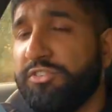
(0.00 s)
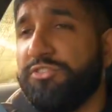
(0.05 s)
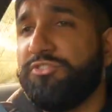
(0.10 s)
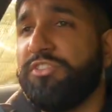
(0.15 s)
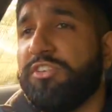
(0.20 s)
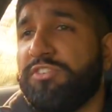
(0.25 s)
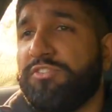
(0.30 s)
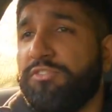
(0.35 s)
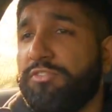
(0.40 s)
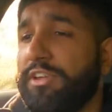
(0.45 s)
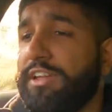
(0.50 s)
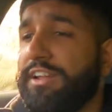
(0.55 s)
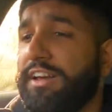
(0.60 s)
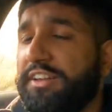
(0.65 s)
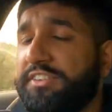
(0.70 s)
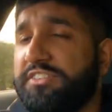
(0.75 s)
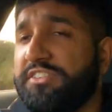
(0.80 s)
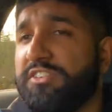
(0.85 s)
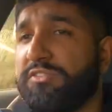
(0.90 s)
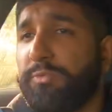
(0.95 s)
just
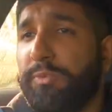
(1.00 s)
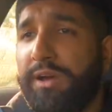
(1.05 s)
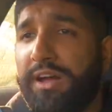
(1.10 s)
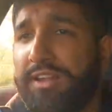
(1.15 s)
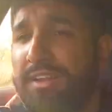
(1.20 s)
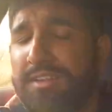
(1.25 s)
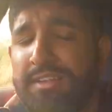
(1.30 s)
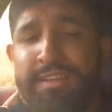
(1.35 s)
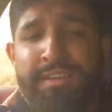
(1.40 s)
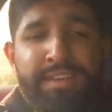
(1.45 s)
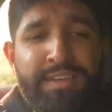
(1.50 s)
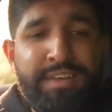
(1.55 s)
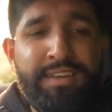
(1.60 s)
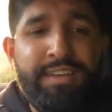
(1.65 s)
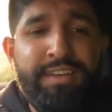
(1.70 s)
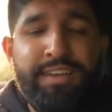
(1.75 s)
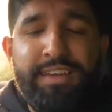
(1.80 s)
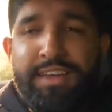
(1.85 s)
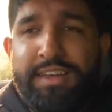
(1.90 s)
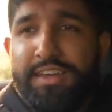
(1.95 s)
realized as well.
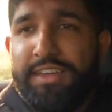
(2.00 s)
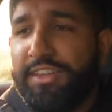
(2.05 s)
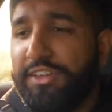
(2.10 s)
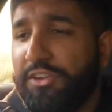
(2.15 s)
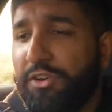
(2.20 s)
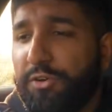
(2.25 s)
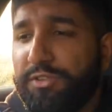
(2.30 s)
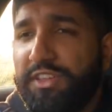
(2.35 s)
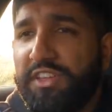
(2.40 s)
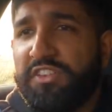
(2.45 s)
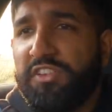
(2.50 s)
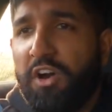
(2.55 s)
You know this